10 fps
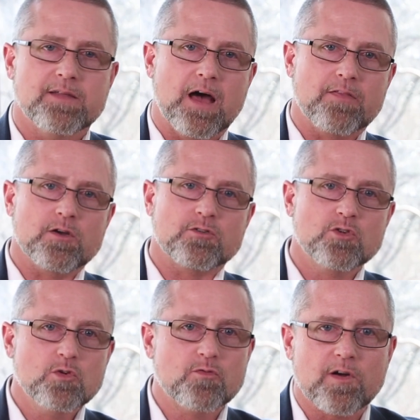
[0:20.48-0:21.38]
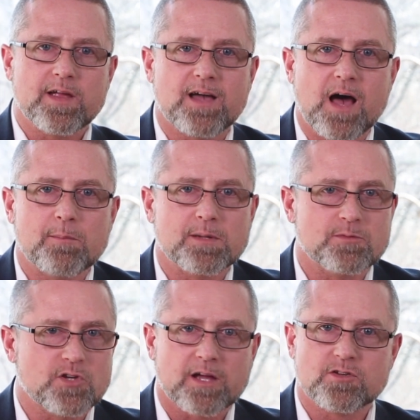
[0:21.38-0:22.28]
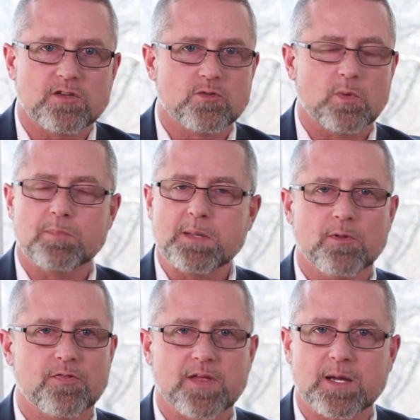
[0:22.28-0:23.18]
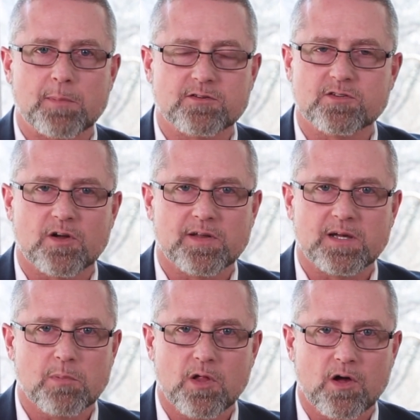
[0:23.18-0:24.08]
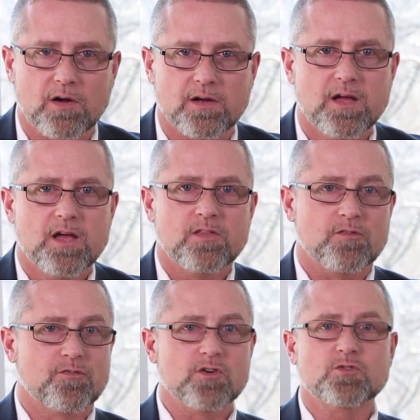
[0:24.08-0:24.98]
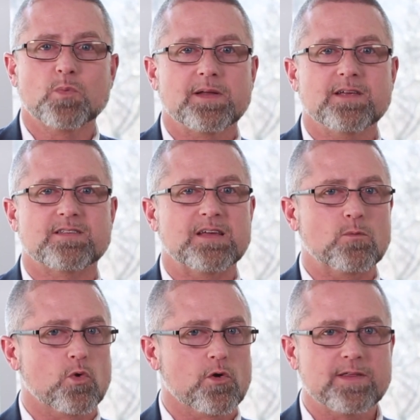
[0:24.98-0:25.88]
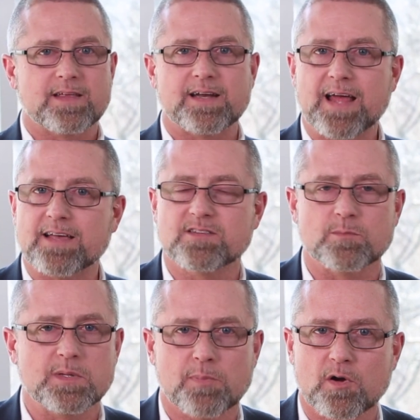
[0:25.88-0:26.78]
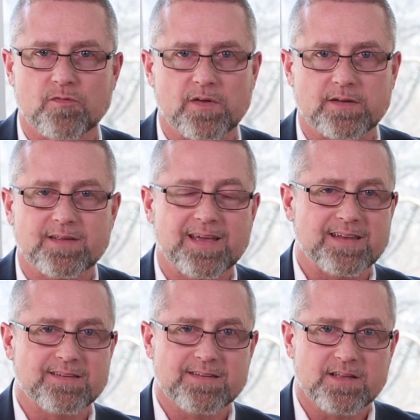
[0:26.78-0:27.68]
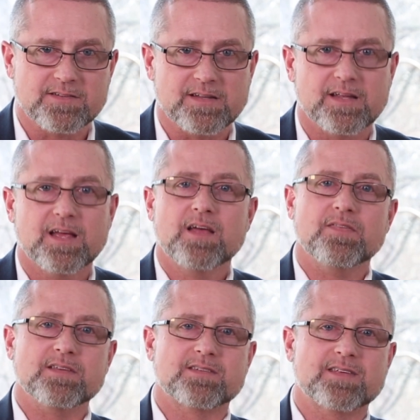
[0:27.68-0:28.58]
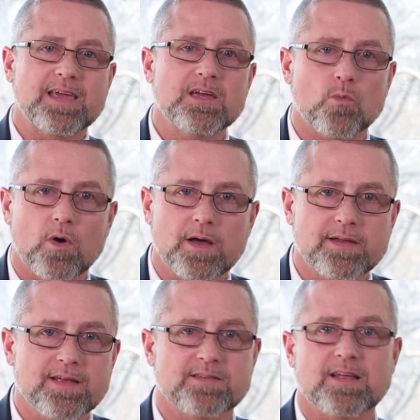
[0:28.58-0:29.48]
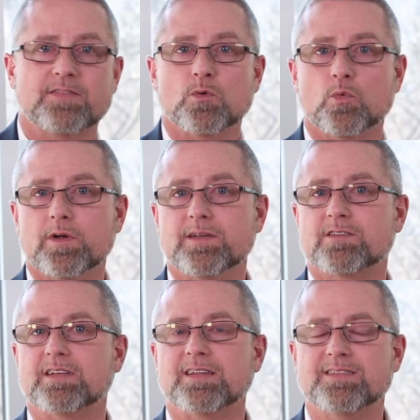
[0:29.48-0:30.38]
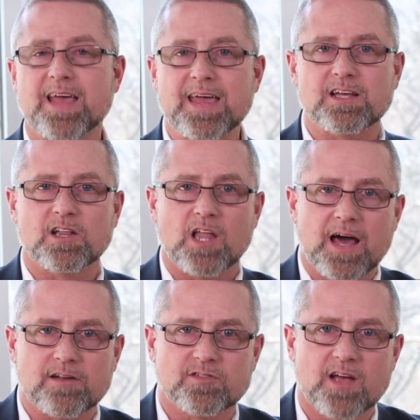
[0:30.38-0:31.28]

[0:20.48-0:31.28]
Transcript: Now, there are two very common objections when people think about starting a blog. The first one is they worry that it has to be perfect, and it doesn't. The second one is that they're worried it's going to take a lot of